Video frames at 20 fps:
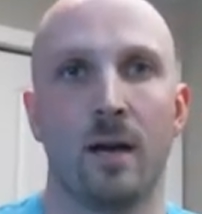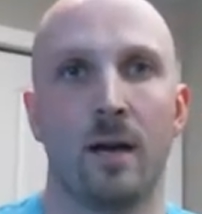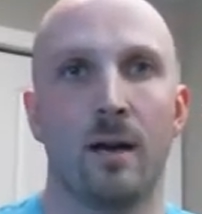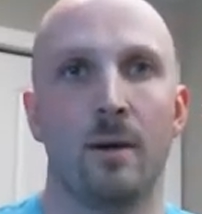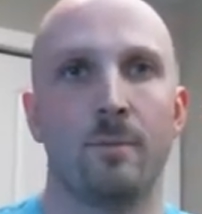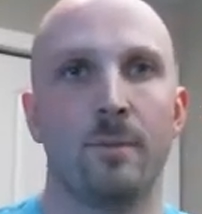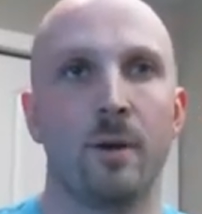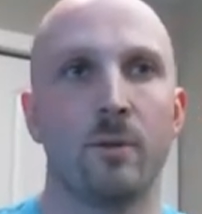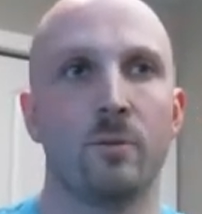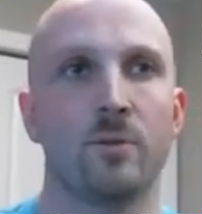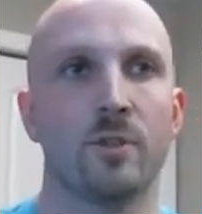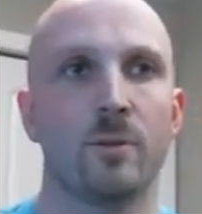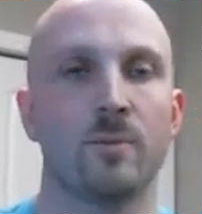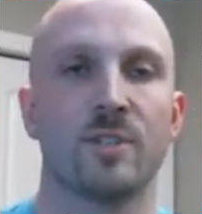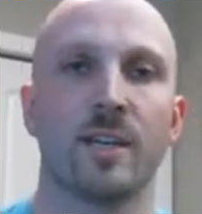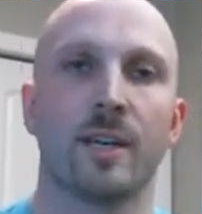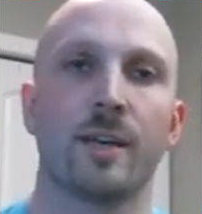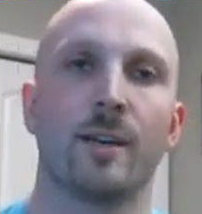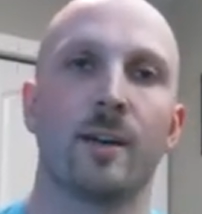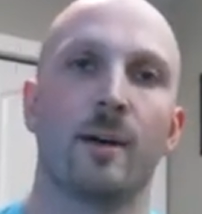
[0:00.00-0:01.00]
It was almost
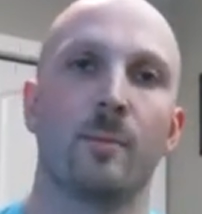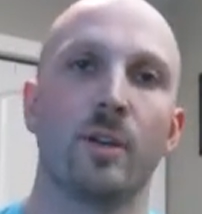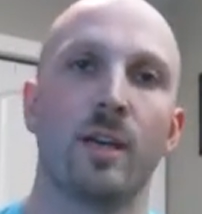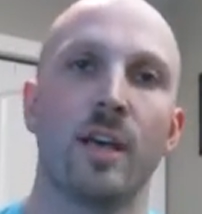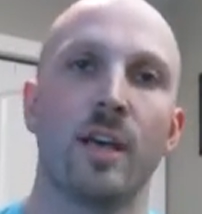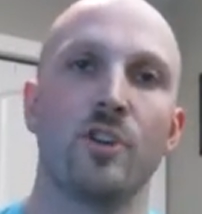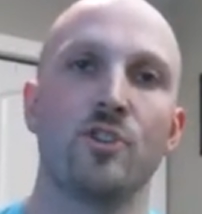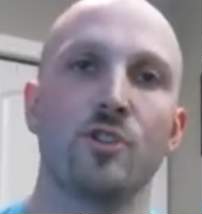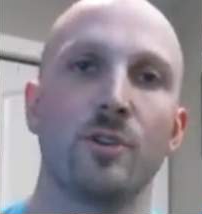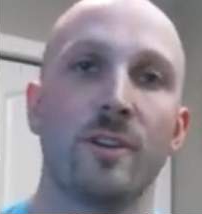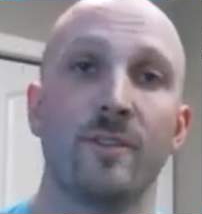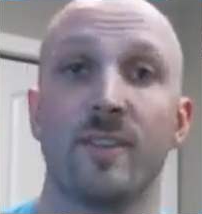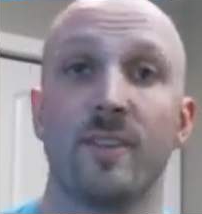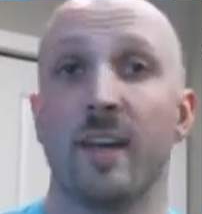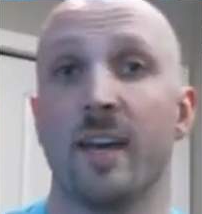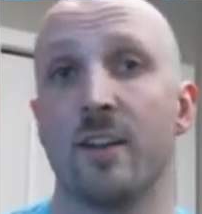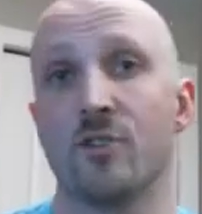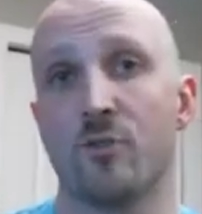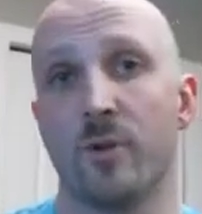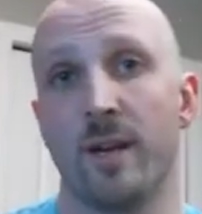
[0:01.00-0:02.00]
like an obligation if they
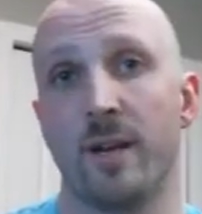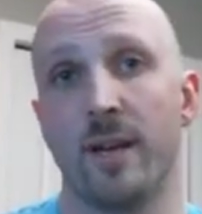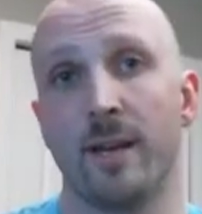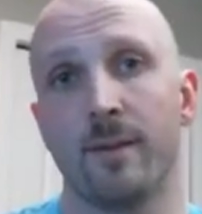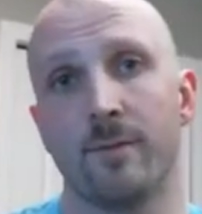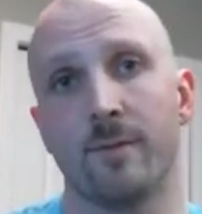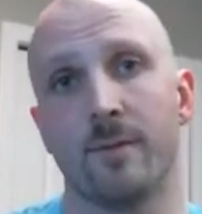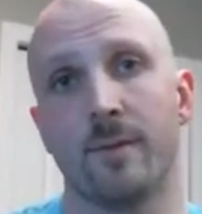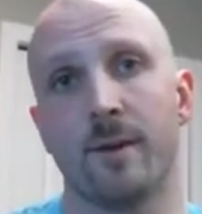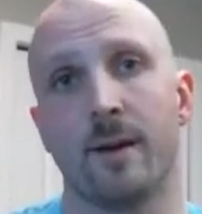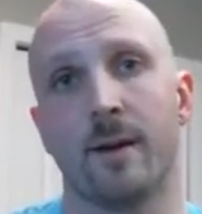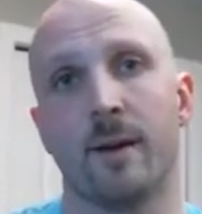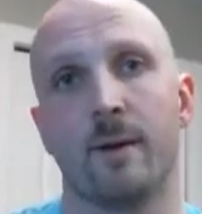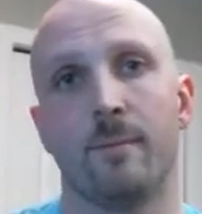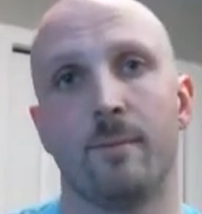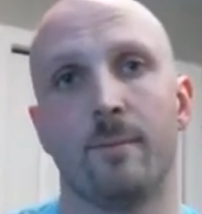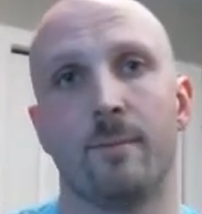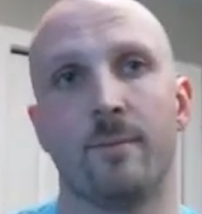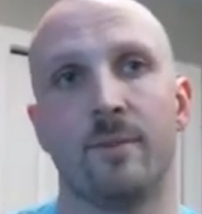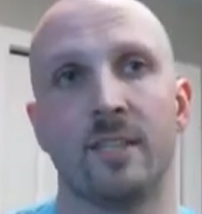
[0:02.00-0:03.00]
had training,
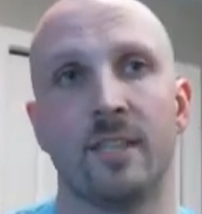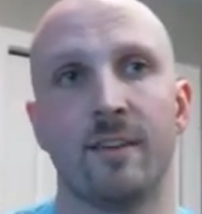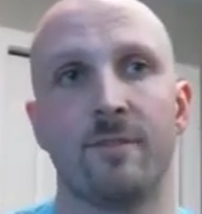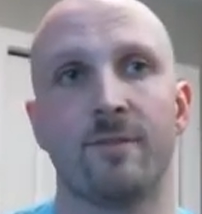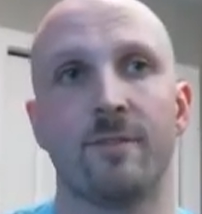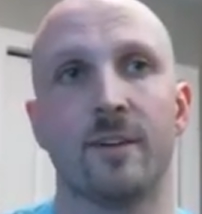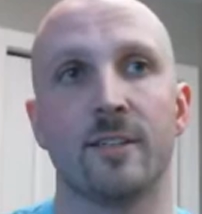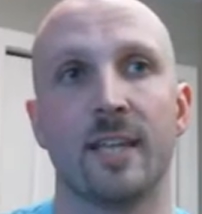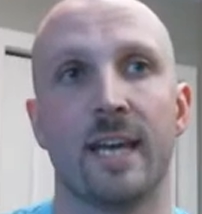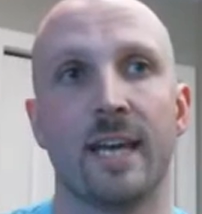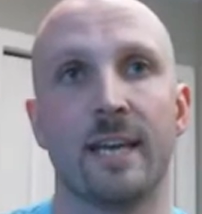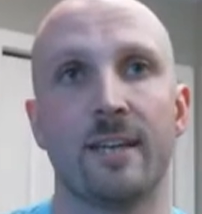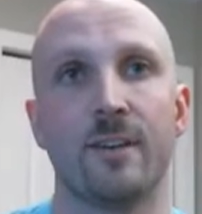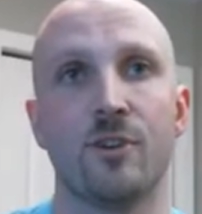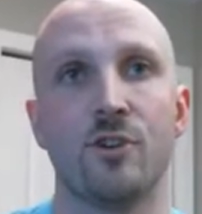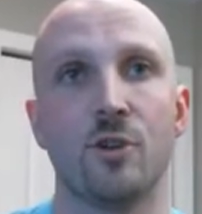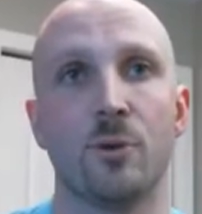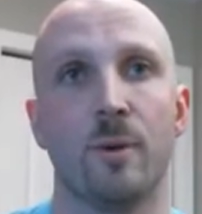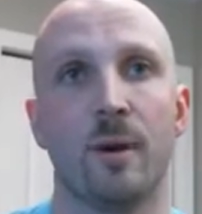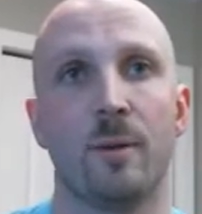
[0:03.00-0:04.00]
that they felt they had to
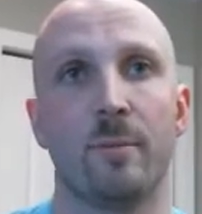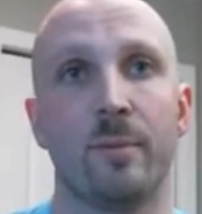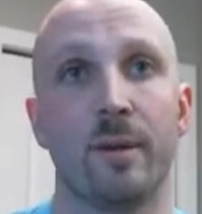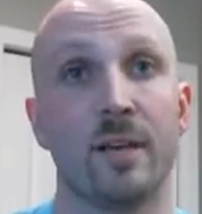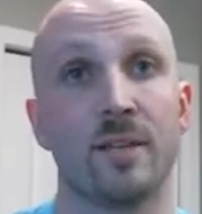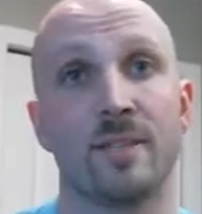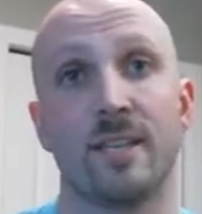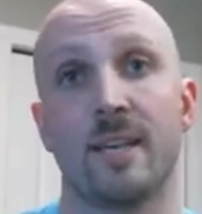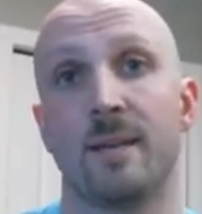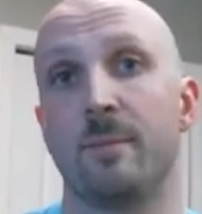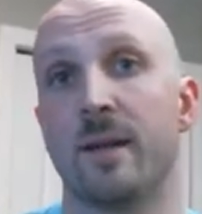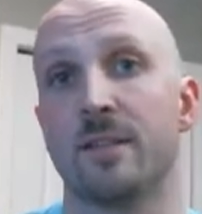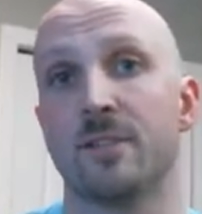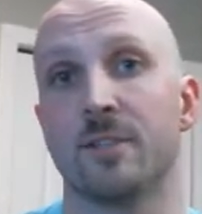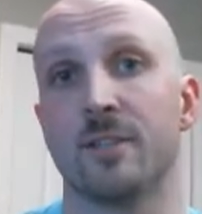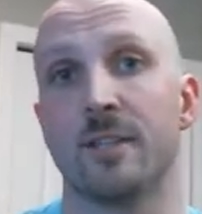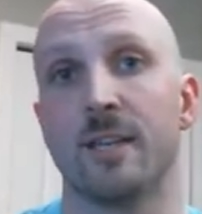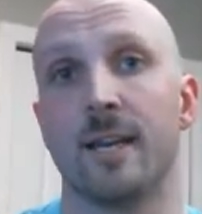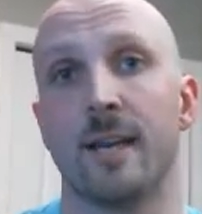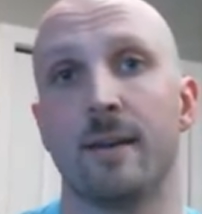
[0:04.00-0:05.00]
show up because they had
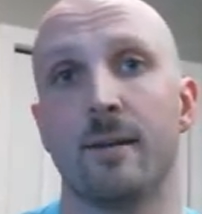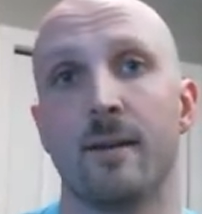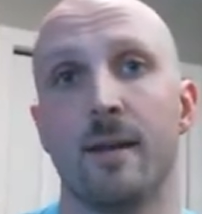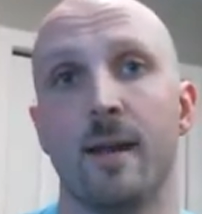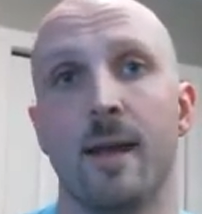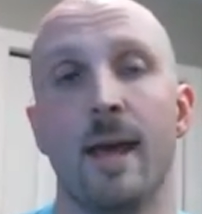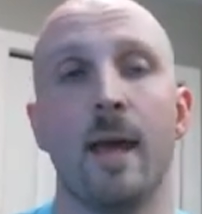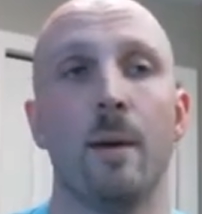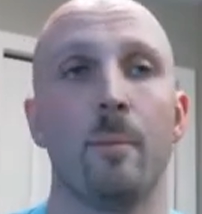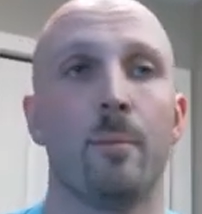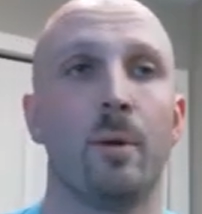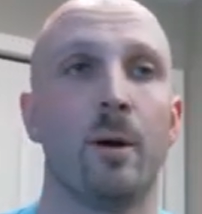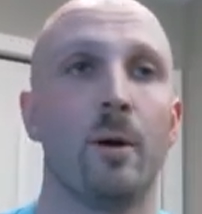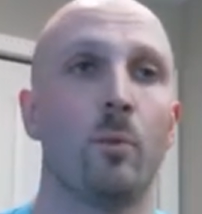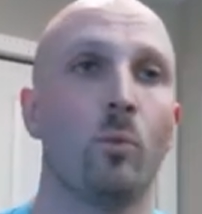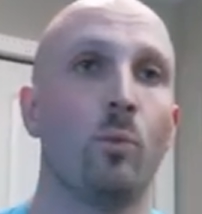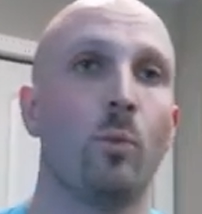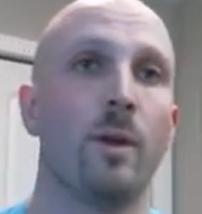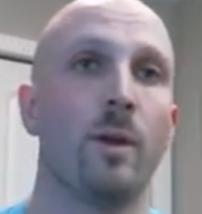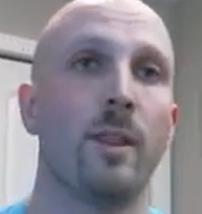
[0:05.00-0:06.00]
penciled it in. But
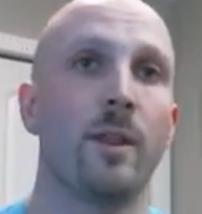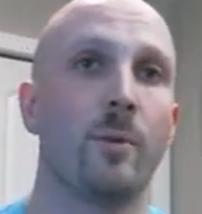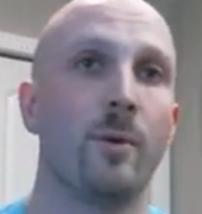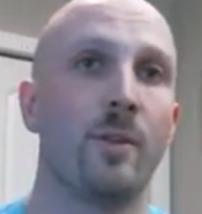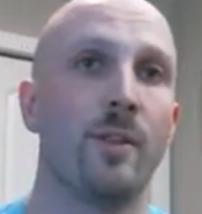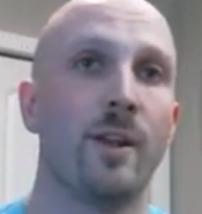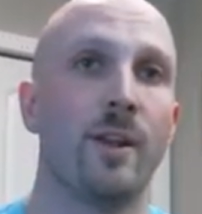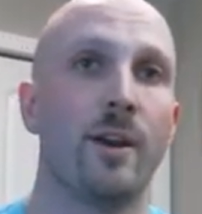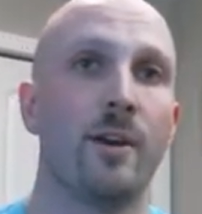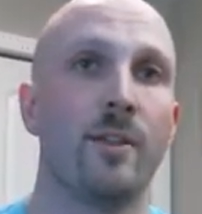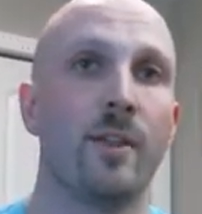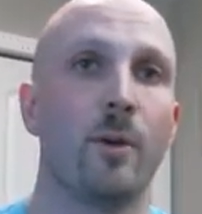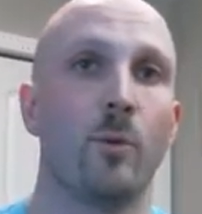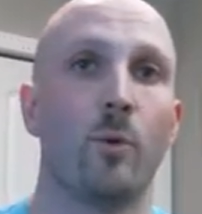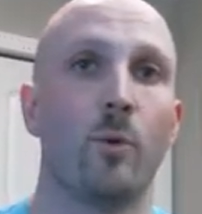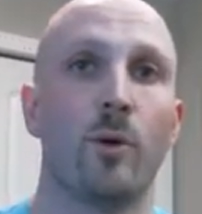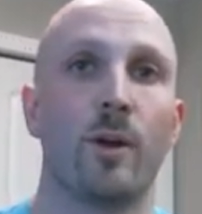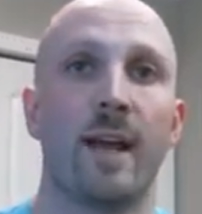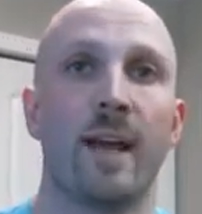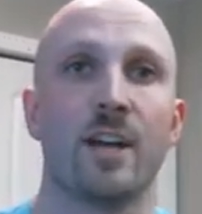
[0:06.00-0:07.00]
when they were there, they
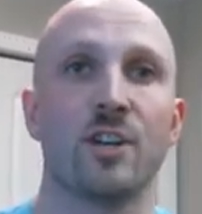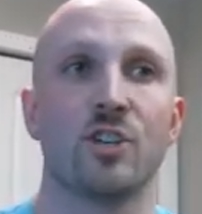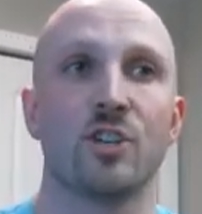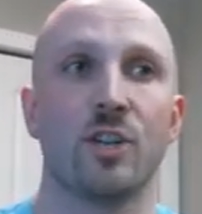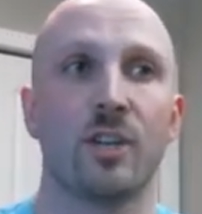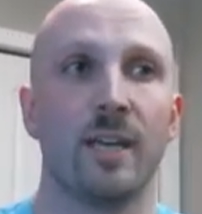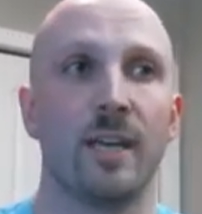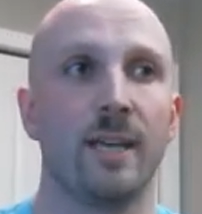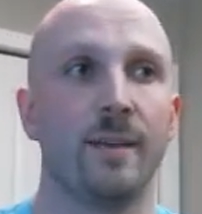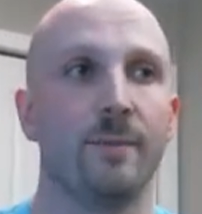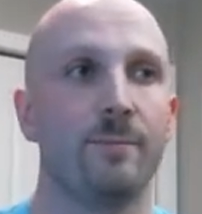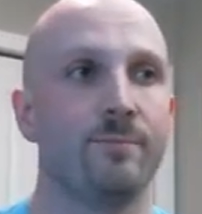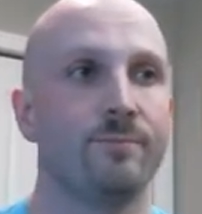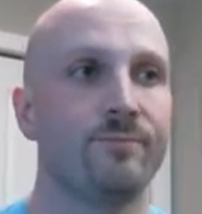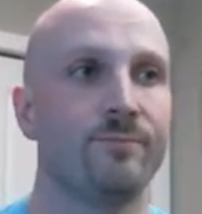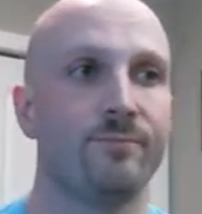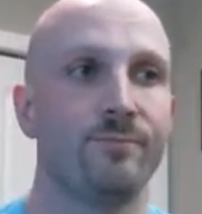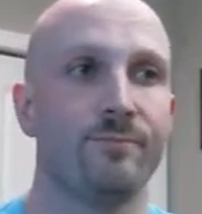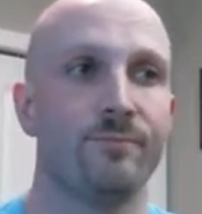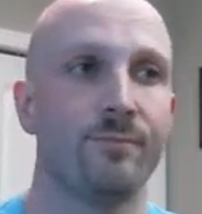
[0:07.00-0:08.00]
weren't actually
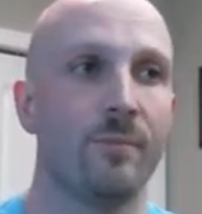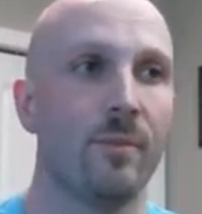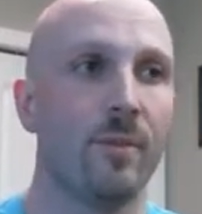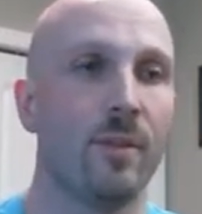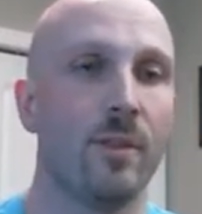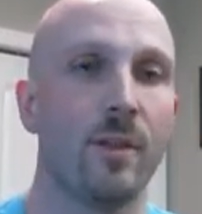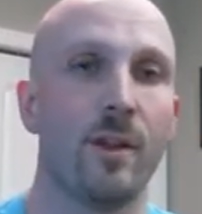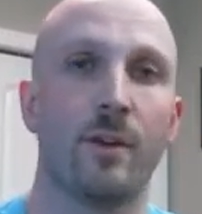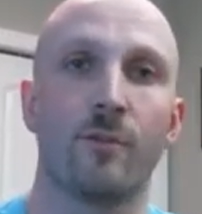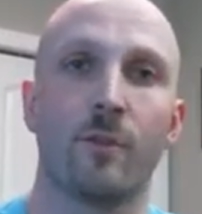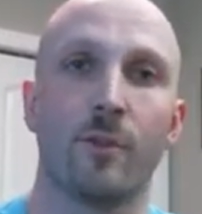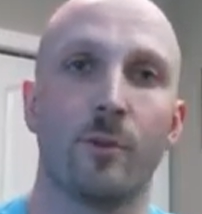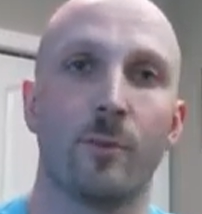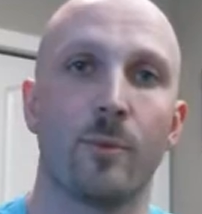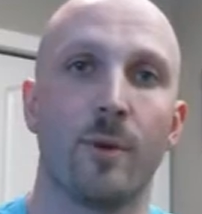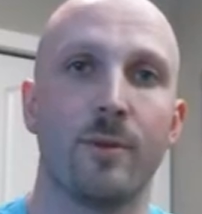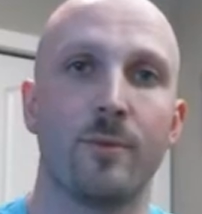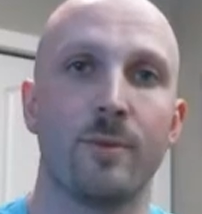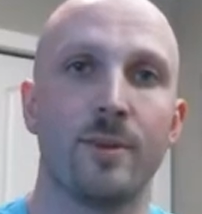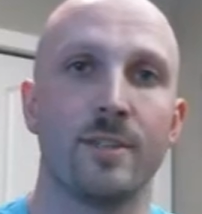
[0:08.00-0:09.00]
there for the
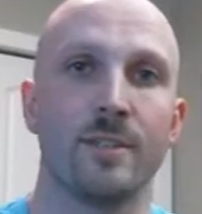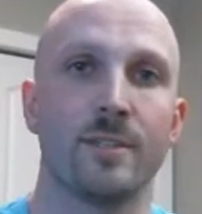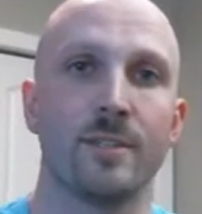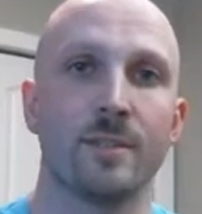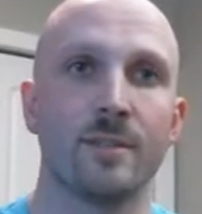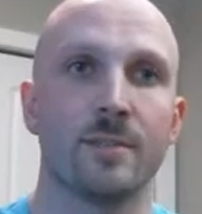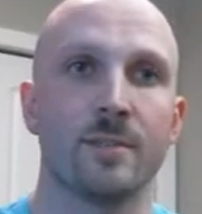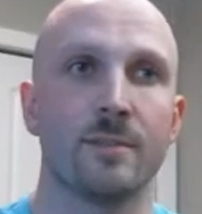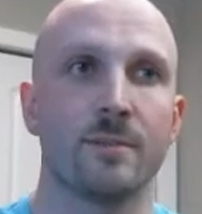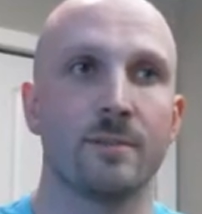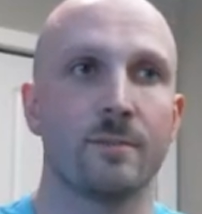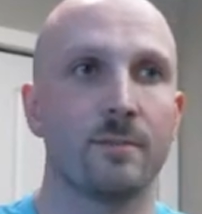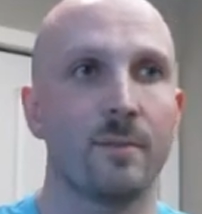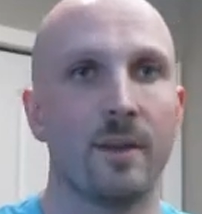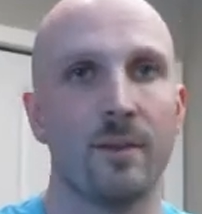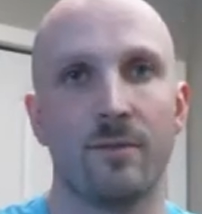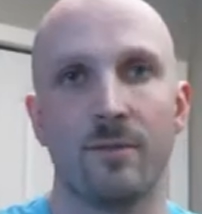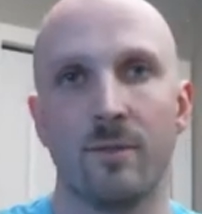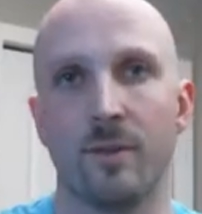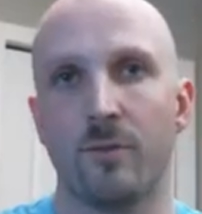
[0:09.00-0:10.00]
right reasons,
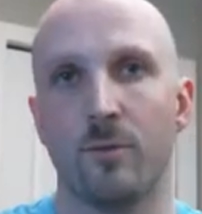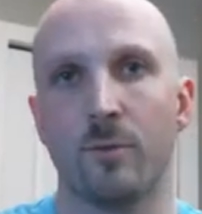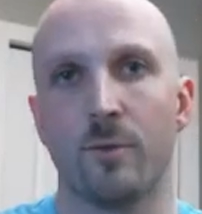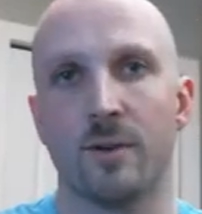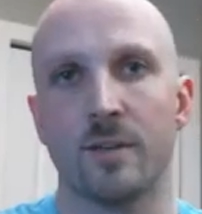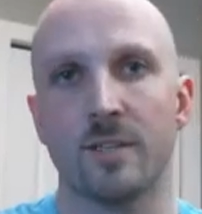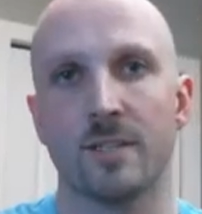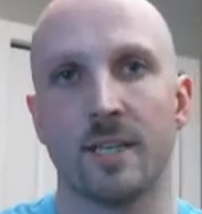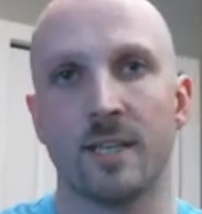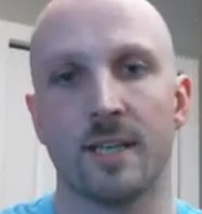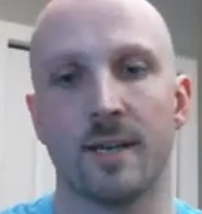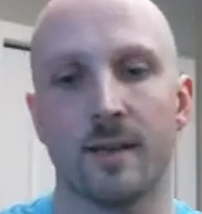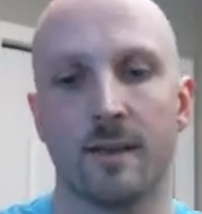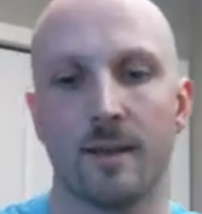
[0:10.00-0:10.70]
if you want to say that.